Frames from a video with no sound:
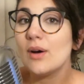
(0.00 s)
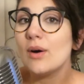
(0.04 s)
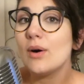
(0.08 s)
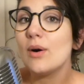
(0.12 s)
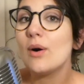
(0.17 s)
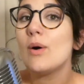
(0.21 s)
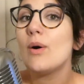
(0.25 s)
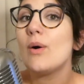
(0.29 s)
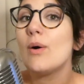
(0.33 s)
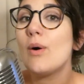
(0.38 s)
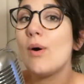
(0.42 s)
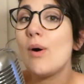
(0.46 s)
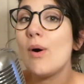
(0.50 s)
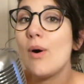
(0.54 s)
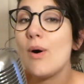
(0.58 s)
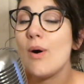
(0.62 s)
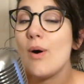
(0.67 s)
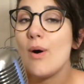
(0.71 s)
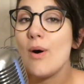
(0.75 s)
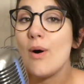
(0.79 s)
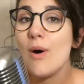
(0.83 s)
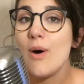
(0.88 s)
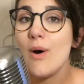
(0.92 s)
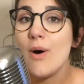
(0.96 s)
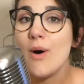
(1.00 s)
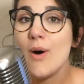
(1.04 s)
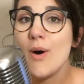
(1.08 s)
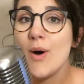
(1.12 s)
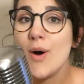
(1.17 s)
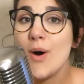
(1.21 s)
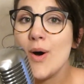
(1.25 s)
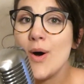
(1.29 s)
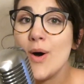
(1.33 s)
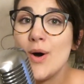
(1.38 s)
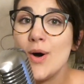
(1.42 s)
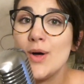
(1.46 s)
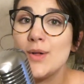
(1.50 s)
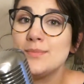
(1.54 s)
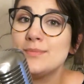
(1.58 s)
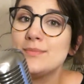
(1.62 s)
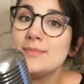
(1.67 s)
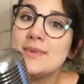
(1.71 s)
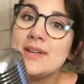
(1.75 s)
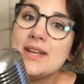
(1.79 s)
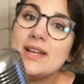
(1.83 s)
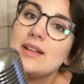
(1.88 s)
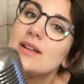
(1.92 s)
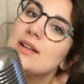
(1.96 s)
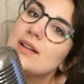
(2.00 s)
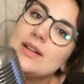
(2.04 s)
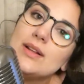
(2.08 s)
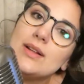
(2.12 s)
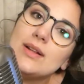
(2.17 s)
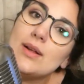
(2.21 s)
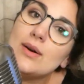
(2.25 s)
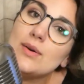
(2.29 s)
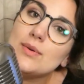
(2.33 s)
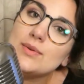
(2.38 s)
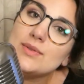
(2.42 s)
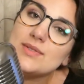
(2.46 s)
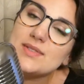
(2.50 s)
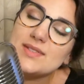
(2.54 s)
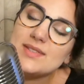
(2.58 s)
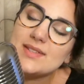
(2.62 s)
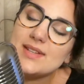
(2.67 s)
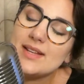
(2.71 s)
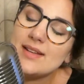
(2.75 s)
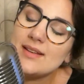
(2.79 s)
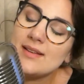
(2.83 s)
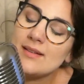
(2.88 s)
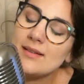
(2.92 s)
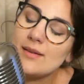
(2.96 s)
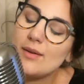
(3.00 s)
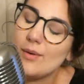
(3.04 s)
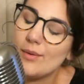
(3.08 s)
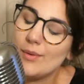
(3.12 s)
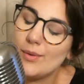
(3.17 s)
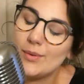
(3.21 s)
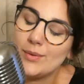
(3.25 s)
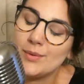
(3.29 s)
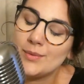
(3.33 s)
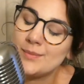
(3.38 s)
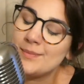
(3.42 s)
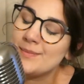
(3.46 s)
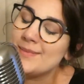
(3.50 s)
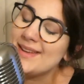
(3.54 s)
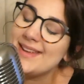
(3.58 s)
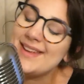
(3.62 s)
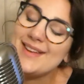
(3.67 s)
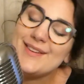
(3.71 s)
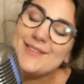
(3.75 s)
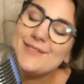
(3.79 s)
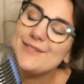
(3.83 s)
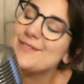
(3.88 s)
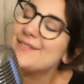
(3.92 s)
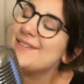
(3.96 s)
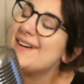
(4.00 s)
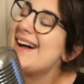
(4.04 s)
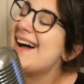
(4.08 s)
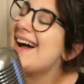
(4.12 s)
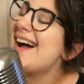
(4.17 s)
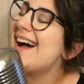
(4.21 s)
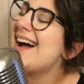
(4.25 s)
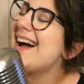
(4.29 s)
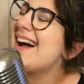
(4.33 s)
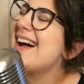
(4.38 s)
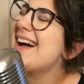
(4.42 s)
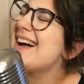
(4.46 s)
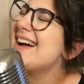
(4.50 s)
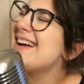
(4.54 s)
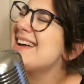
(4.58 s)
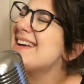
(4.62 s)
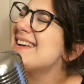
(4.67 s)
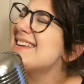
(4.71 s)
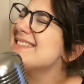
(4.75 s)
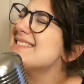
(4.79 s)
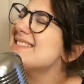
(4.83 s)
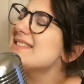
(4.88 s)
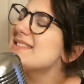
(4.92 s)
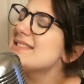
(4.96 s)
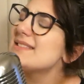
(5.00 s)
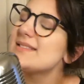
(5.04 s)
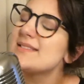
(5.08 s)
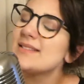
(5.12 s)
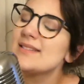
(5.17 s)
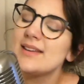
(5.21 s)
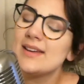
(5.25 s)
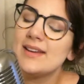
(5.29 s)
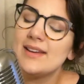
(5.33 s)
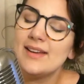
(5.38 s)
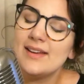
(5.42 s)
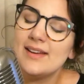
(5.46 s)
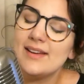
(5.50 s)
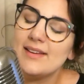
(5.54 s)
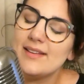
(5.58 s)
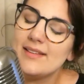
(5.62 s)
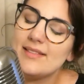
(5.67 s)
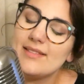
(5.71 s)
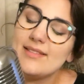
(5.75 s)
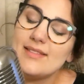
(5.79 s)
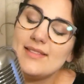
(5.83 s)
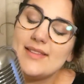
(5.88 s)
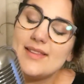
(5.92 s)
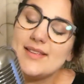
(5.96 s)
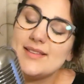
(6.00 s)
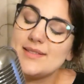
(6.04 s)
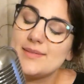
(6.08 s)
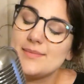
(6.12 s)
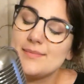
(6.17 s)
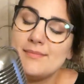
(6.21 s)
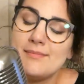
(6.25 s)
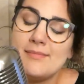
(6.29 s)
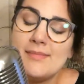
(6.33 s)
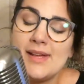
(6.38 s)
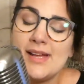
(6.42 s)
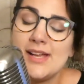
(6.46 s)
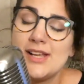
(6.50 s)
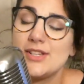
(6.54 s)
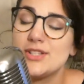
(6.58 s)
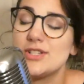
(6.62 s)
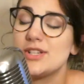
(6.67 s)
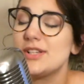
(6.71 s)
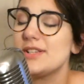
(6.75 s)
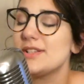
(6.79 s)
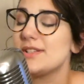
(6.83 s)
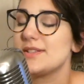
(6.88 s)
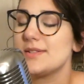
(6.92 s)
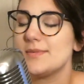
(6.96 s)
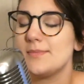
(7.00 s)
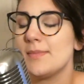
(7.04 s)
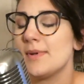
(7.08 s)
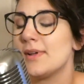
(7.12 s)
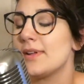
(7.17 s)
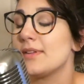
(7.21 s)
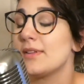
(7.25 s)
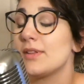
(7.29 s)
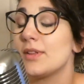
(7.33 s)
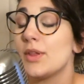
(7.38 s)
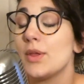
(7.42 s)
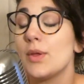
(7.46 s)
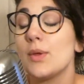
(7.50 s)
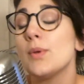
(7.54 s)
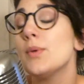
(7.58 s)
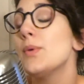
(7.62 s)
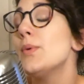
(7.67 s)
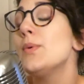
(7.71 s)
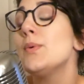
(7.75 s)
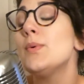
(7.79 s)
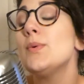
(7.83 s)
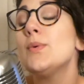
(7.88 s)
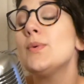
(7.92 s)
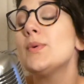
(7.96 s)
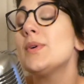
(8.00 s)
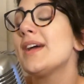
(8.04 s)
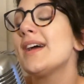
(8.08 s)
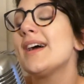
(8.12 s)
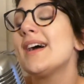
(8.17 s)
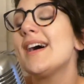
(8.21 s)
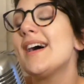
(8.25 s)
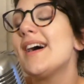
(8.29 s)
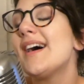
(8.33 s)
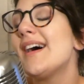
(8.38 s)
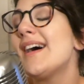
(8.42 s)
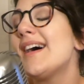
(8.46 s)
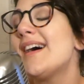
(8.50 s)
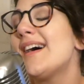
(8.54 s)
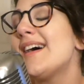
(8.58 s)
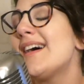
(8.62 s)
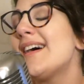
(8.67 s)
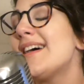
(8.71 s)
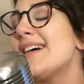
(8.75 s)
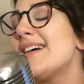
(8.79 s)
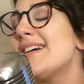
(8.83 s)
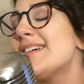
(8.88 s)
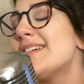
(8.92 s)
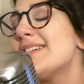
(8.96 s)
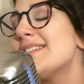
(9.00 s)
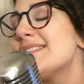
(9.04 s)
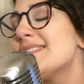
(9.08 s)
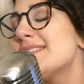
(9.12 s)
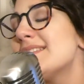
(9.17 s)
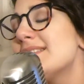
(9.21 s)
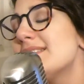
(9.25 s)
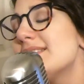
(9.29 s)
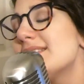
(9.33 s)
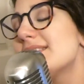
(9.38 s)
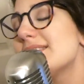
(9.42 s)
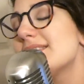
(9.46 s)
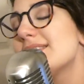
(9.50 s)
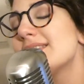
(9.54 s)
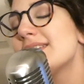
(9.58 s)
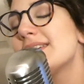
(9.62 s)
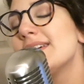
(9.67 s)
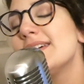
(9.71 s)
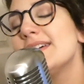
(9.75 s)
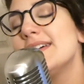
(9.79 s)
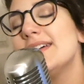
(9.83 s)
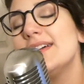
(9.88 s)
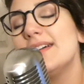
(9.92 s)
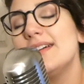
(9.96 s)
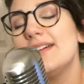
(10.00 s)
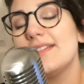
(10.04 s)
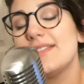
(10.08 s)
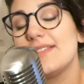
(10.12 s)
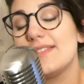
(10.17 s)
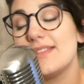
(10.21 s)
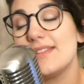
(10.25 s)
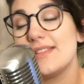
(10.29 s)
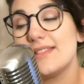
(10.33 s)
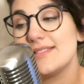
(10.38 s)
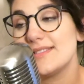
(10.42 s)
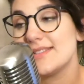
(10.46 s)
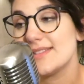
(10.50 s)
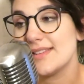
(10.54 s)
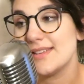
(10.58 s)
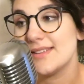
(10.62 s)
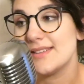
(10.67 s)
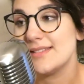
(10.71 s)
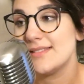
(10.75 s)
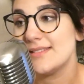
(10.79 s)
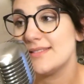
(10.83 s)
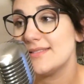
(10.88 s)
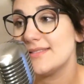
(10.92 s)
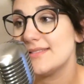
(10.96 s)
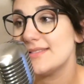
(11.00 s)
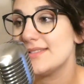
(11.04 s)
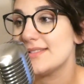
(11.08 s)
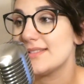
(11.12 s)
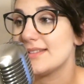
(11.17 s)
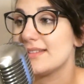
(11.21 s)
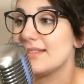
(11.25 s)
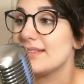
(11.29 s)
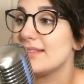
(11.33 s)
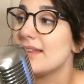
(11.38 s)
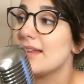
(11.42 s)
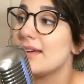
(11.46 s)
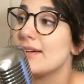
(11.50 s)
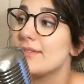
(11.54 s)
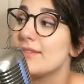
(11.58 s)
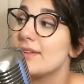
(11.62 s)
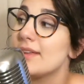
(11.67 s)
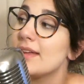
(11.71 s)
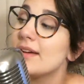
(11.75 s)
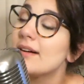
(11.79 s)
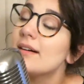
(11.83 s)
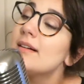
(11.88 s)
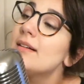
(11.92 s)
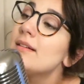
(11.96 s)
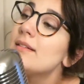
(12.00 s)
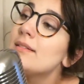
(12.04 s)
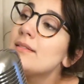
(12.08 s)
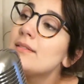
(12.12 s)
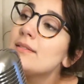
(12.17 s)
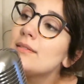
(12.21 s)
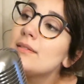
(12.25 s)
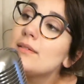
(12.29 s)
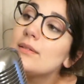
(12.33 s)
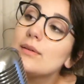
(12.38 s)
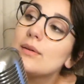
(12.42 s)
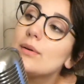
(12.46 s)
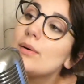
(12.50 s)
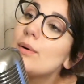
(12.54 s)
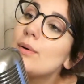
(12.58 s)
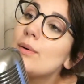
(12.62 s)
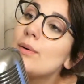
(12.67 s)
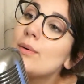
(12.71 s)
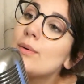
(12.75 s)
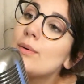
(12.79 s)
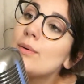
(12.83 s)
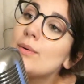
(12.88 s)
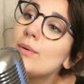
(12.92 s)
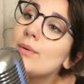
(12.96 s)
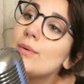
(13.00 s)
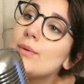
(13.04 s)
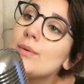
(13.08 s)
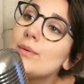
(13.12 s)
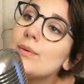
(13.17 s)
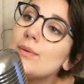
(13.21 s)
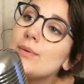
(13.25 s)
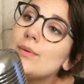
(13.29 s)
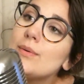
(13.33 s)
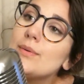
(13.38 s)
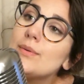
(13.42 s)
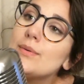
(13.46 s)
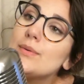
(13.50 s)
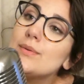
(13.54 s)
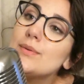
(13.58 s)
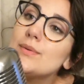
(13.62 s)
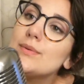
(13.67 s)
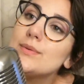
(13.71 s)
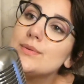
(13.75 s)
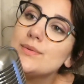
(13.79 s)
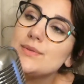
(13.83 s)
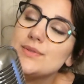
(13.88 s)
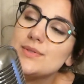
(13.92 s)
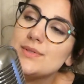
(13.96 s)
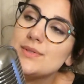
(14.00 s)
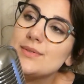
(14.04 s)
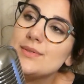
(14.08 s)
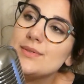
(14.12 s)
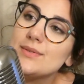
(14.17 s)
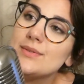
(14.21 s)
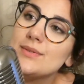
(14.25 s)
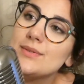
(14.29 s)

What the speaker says: Hold me close and hold me fast. This magic spell you cast. This is La Vie en Rose.